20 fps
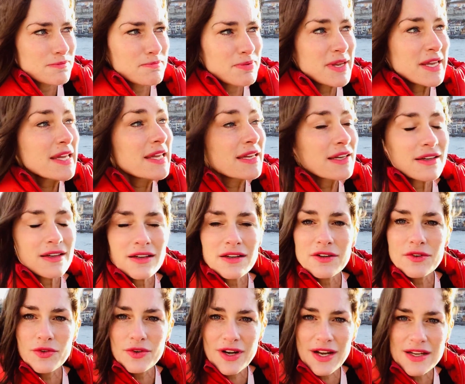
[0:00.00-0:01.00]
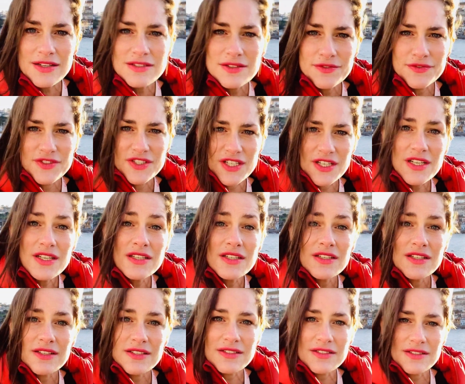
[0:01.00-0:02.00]
being a creative
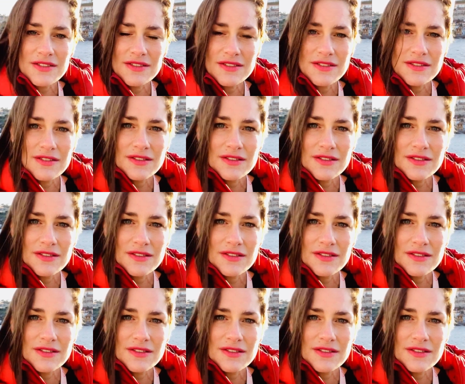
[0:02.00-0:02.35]
genius.